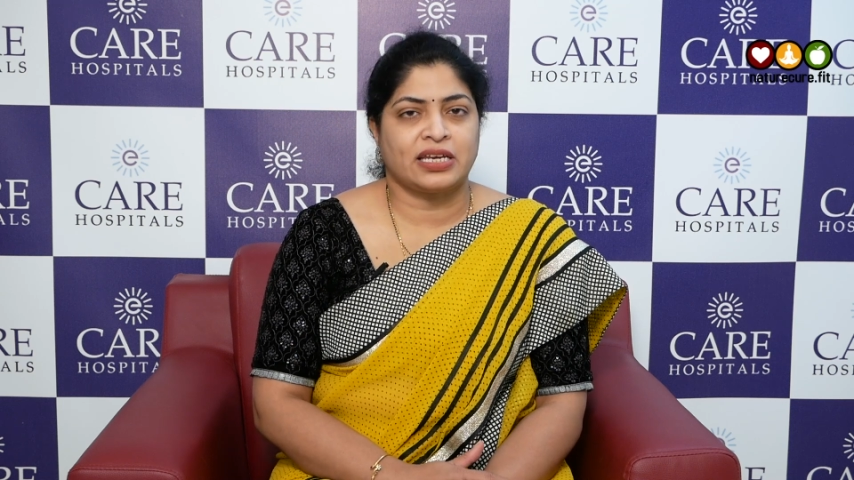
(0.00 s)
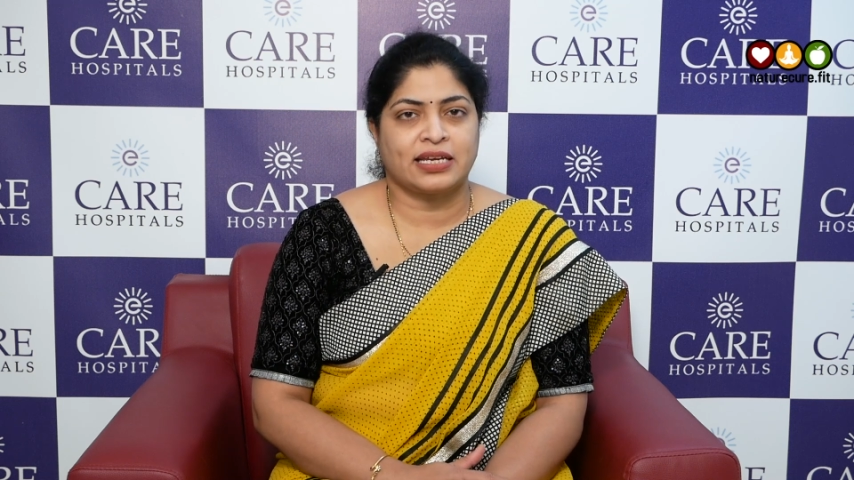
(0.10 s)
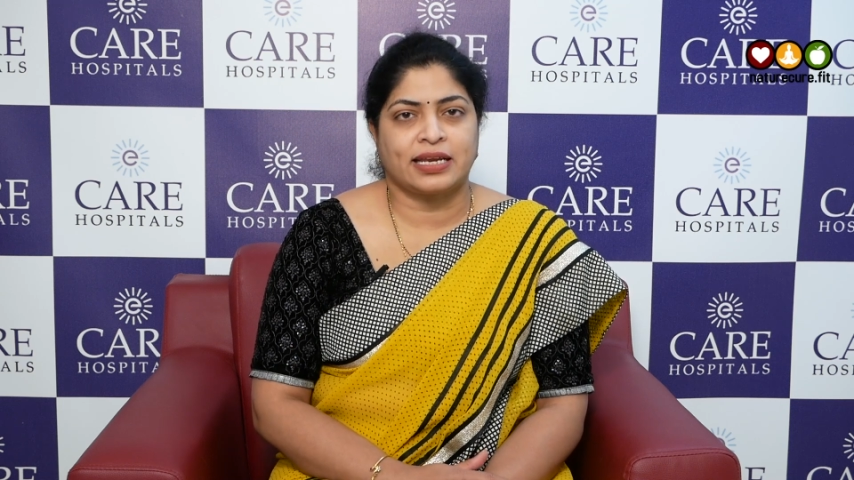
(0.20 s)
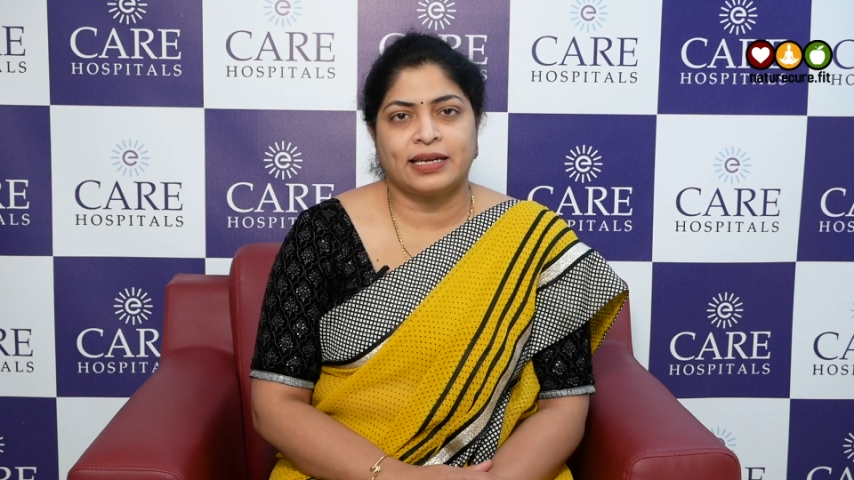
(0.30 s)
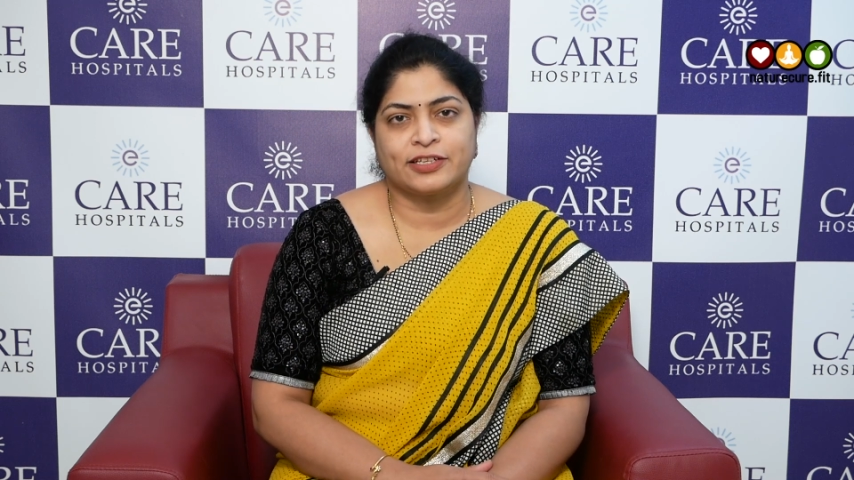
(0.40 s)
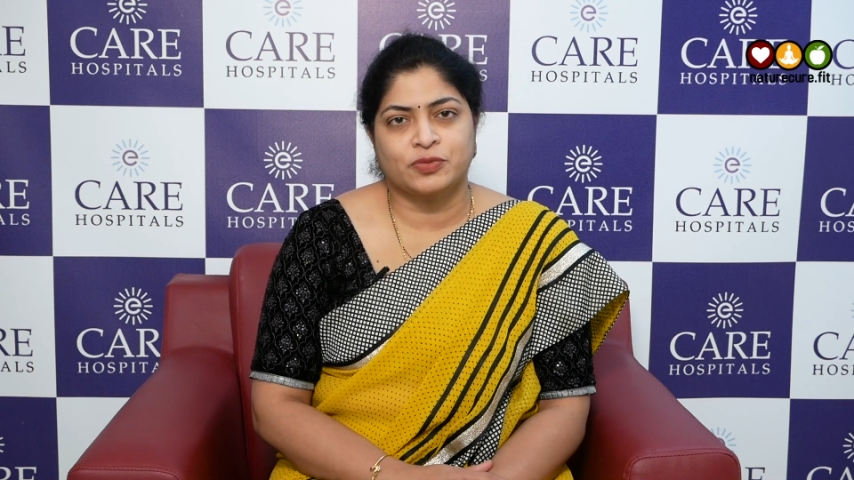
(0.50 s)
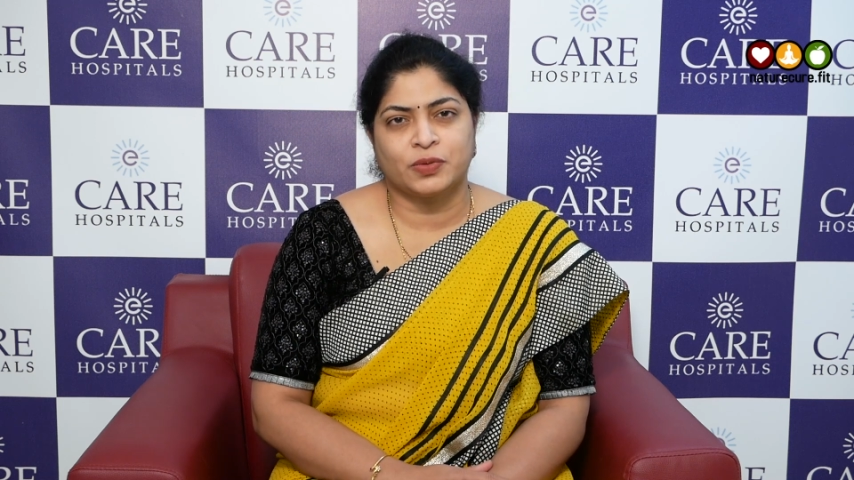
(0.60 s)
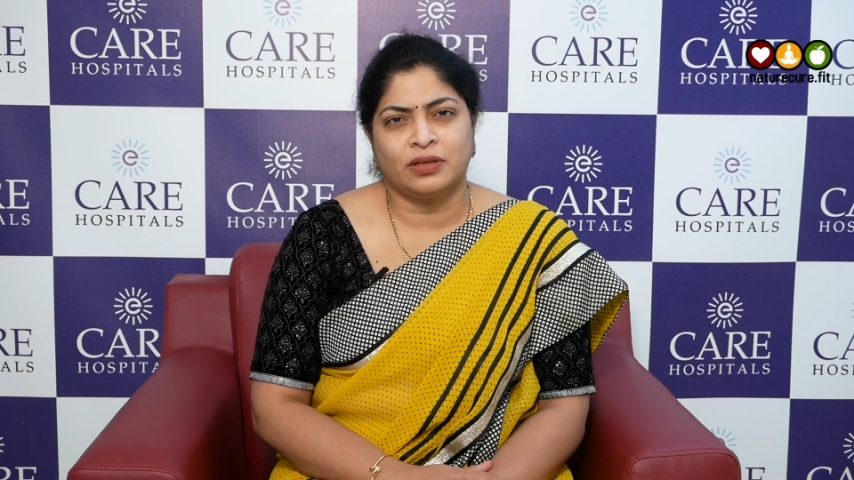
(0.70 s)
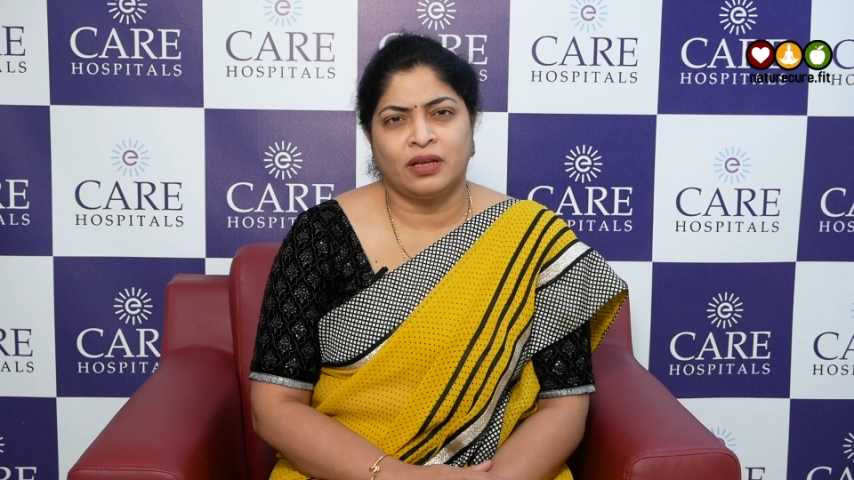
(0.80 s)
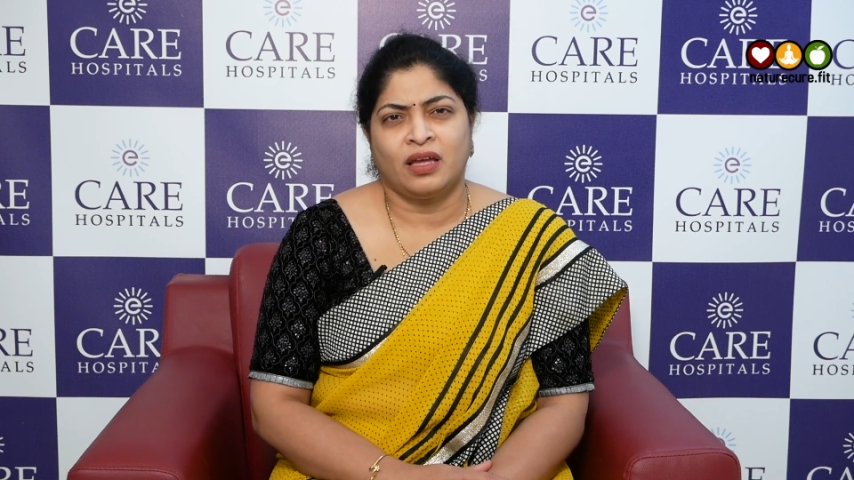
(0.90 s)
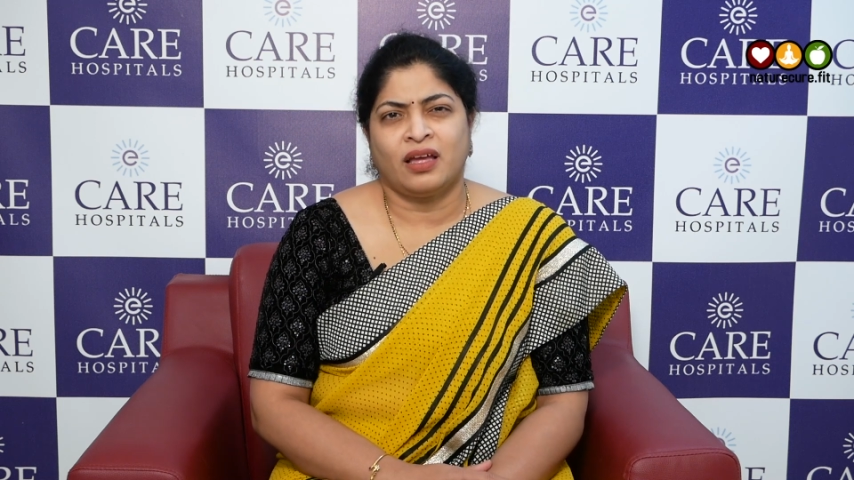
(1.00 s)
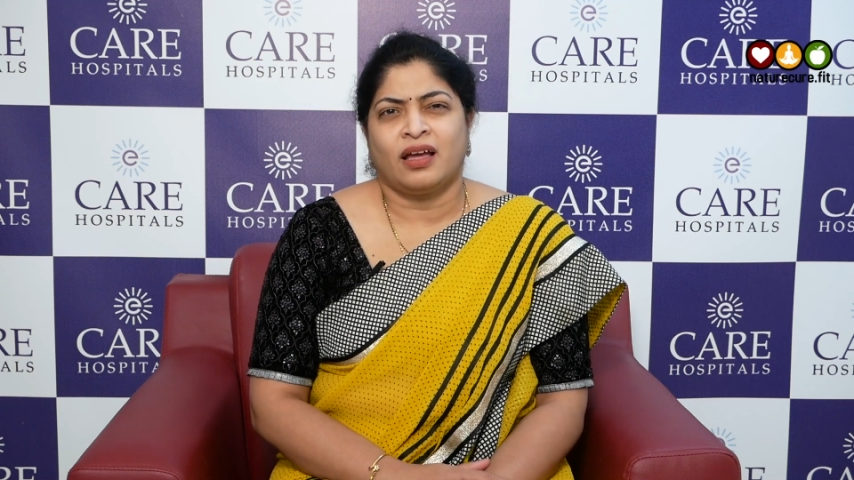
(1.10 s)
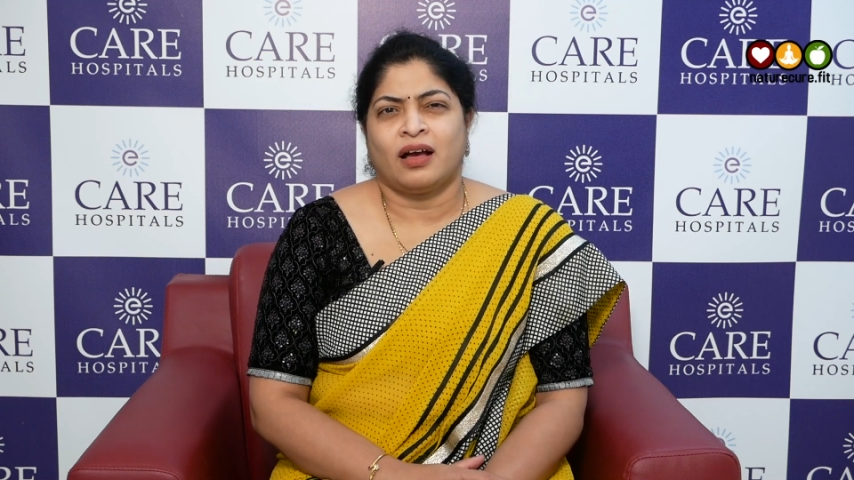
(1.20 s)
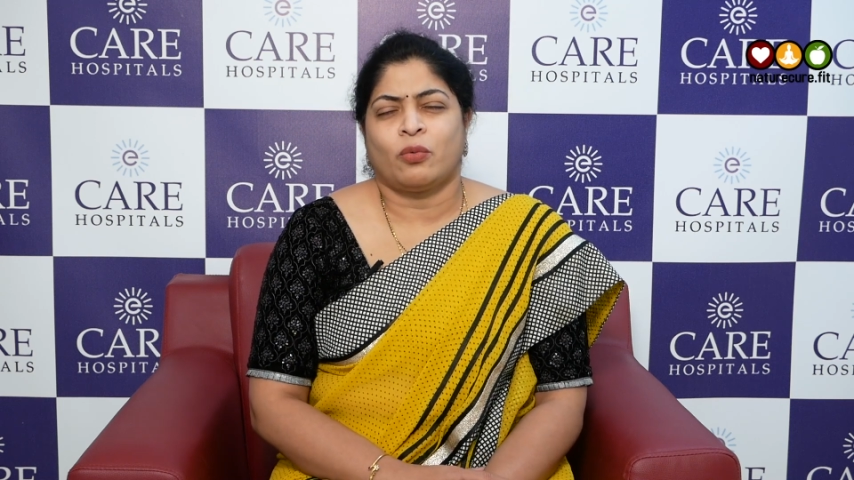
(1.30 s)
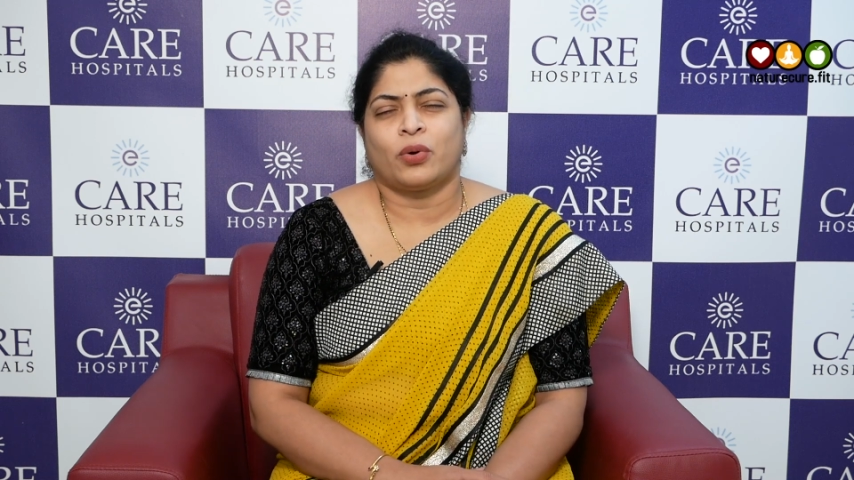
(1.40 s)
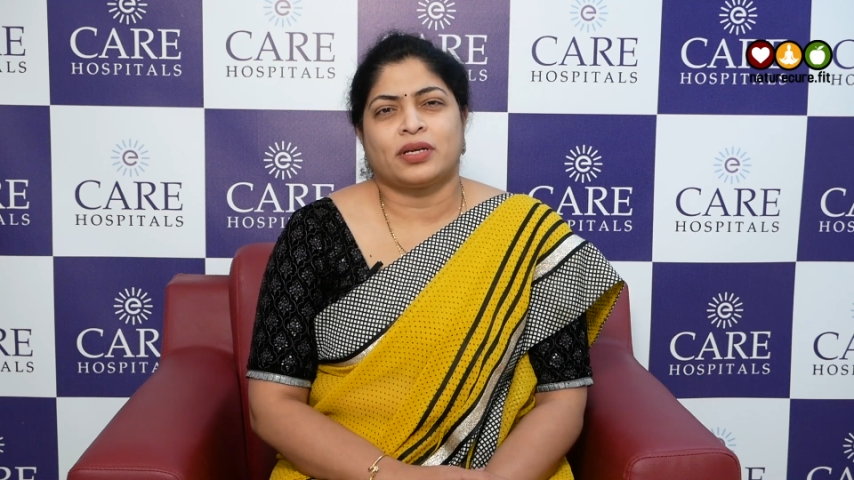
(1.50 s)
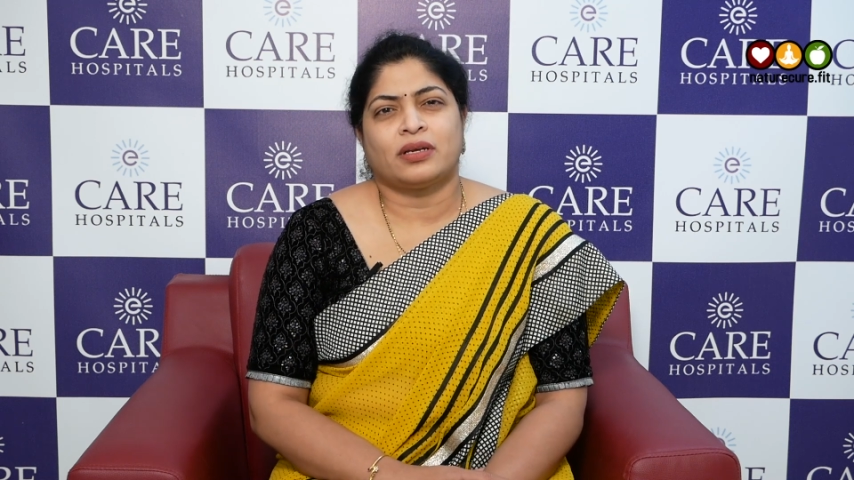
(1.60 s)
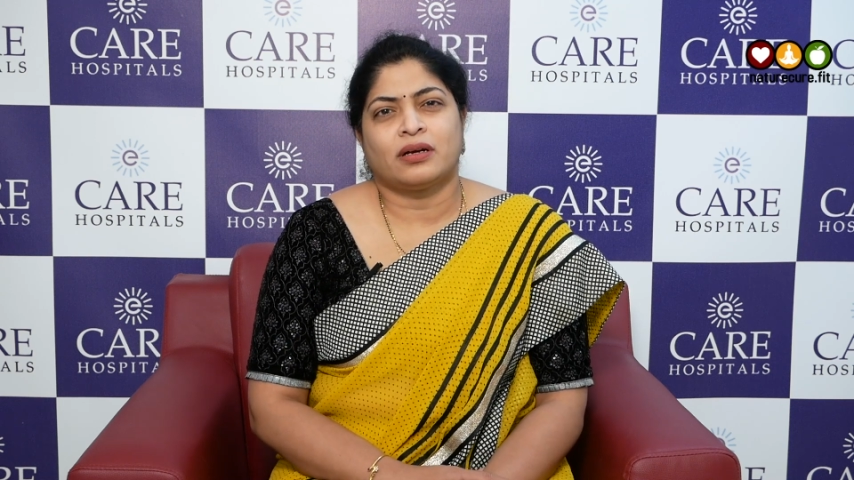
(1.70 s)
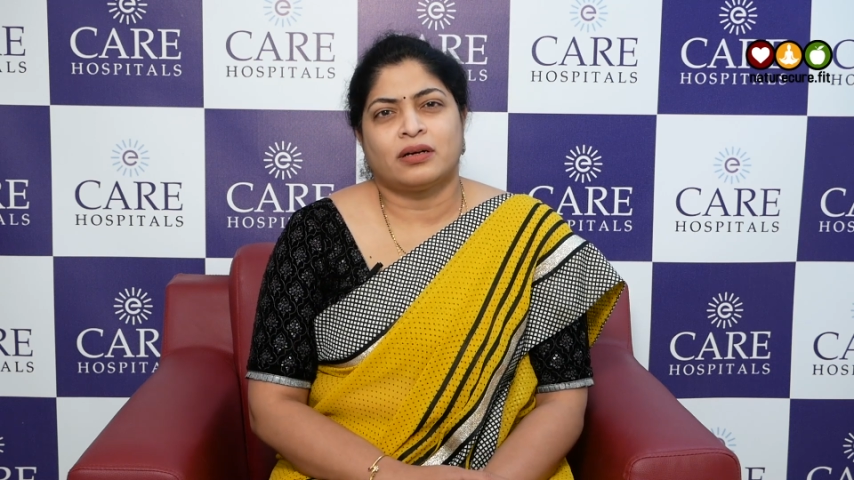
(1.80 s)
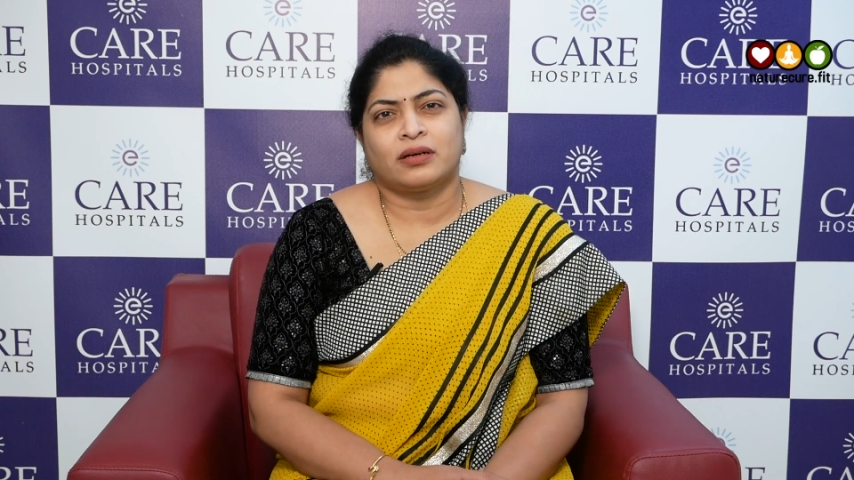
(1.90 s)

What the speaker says: negligible. One,